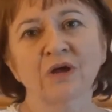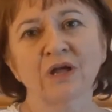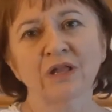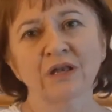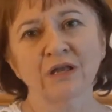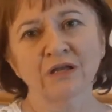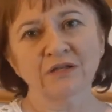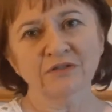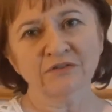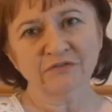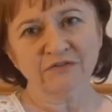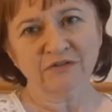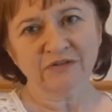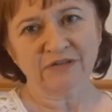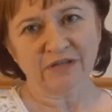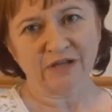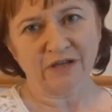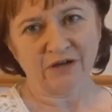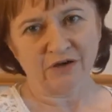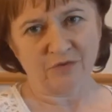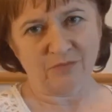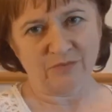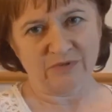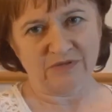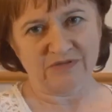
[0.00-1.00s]
a lot of the
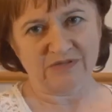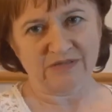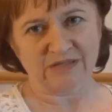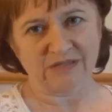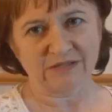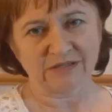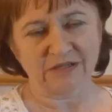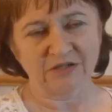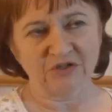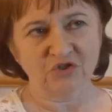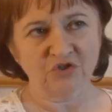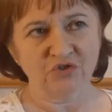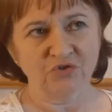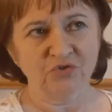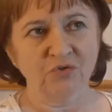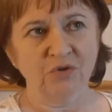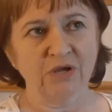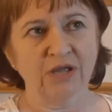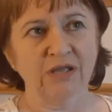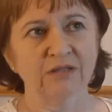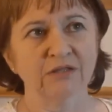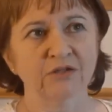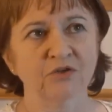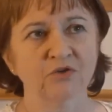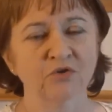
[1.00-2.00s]
therapies that I do
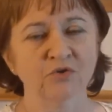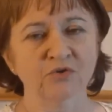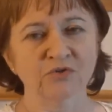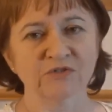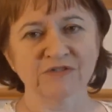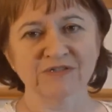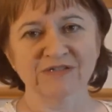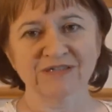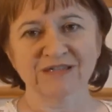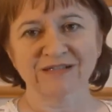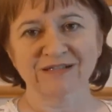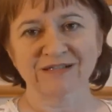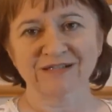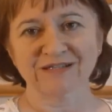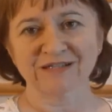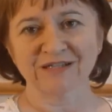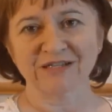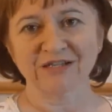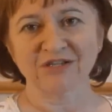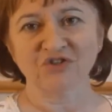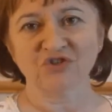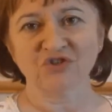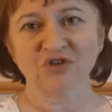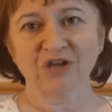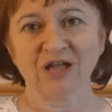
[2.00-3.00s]
and the courses that I
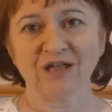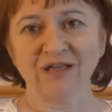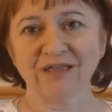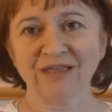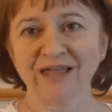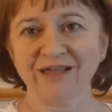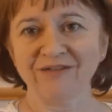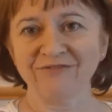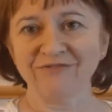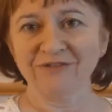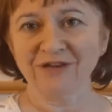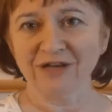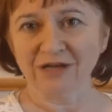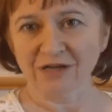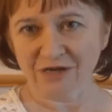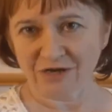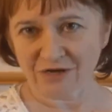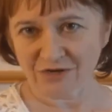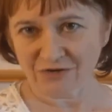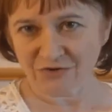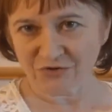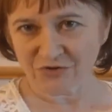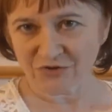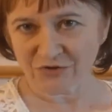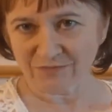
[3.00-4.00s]
teach, I have
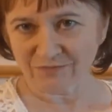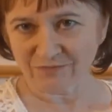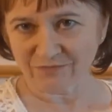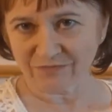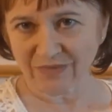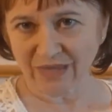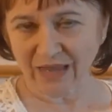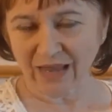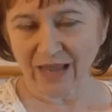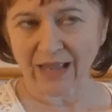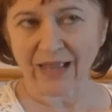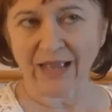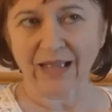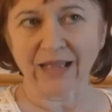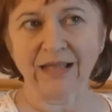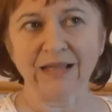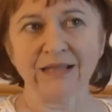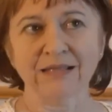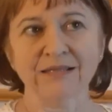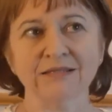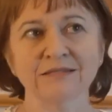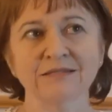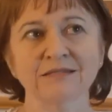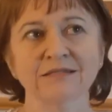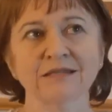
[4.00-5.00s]
learned,
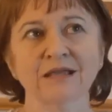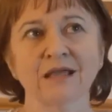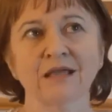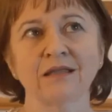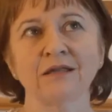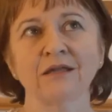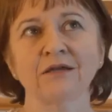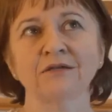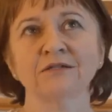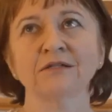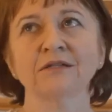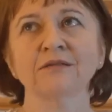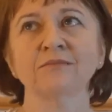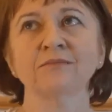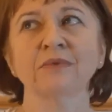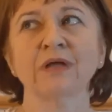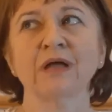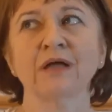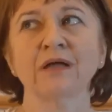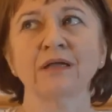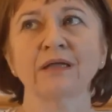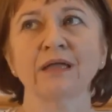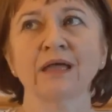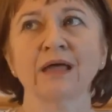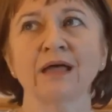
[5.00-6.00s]
and a lot of them
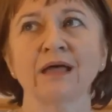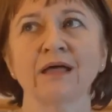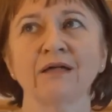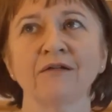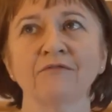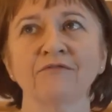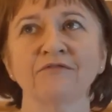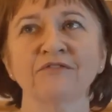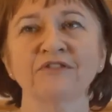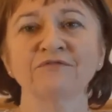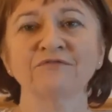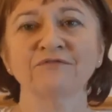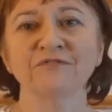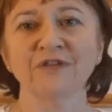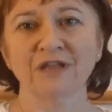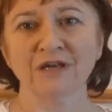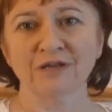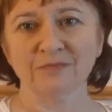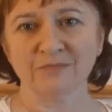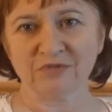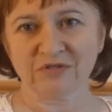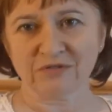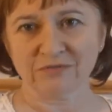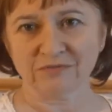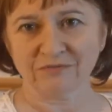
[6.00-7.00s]
I have
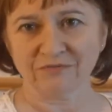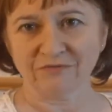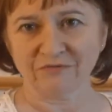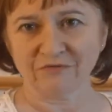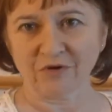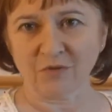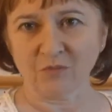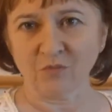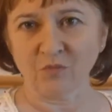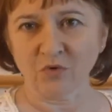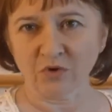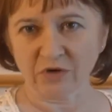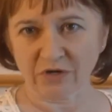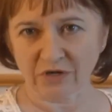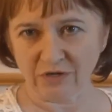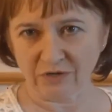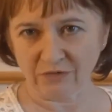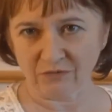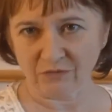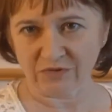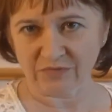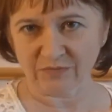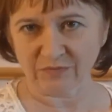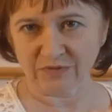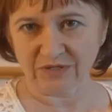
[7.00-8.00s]
developed from
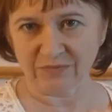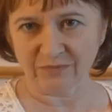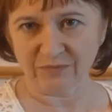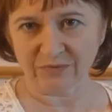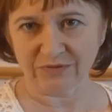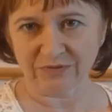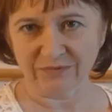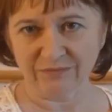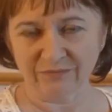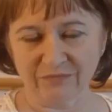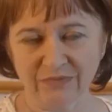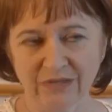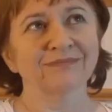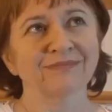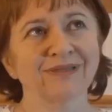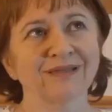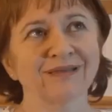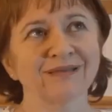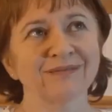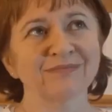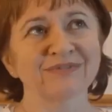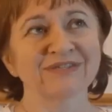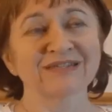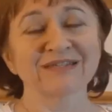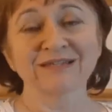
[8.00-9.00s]
working with people.
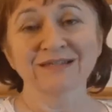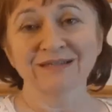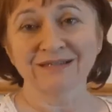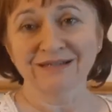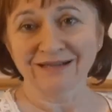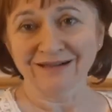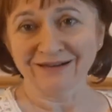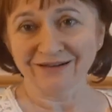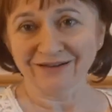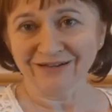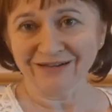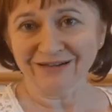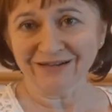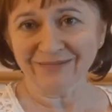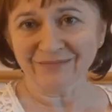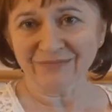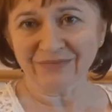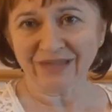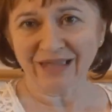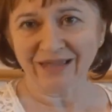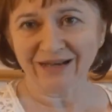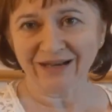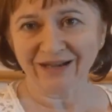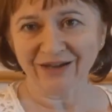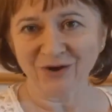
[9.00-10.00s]
I'm still learning,
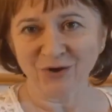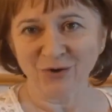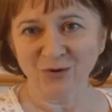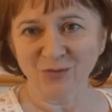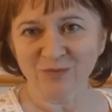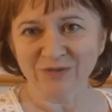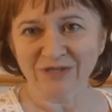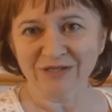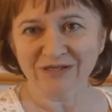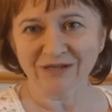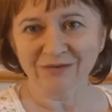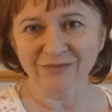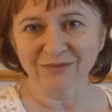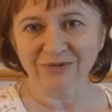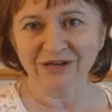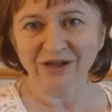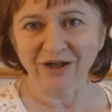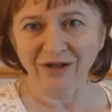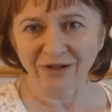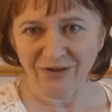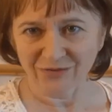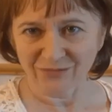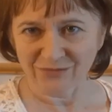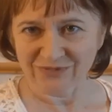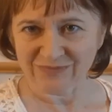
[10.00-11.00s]
and I hope that I will
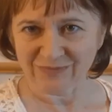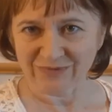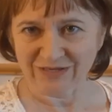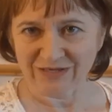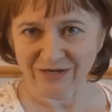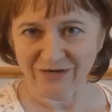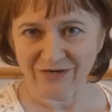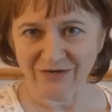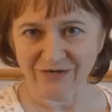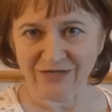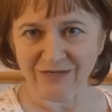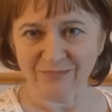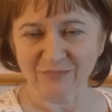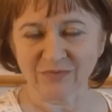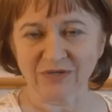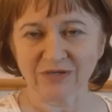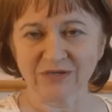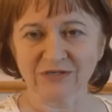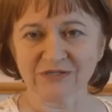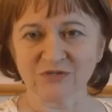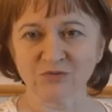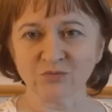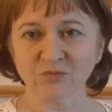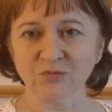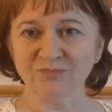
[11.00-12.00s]
always be learning,
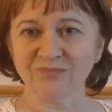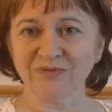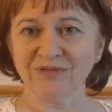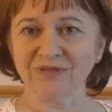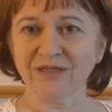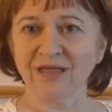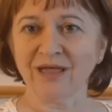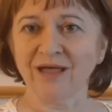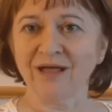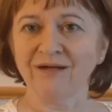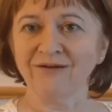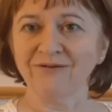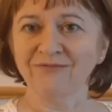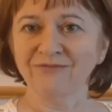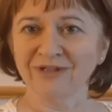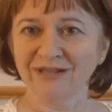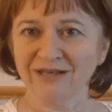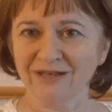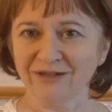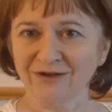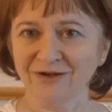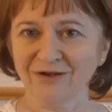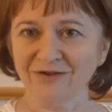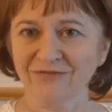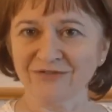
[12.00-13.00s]
because it would be
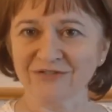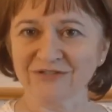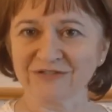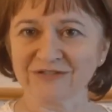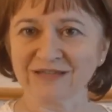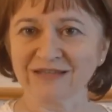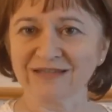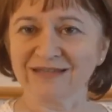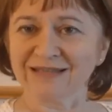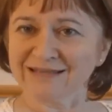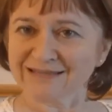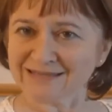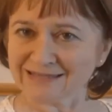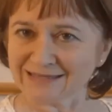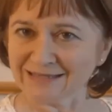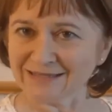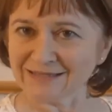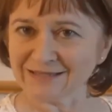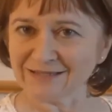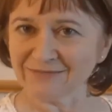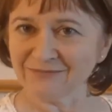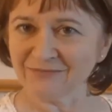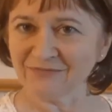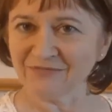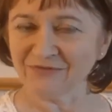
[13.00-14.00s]
really awful to say that's
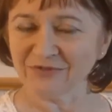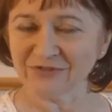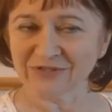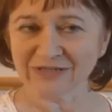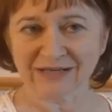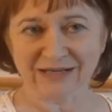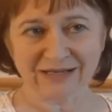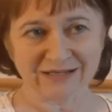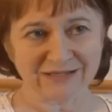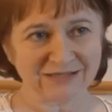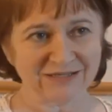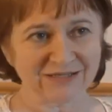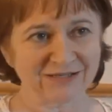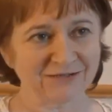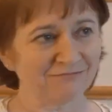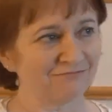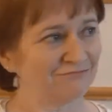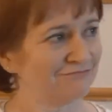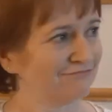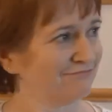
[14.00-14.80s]
it for the next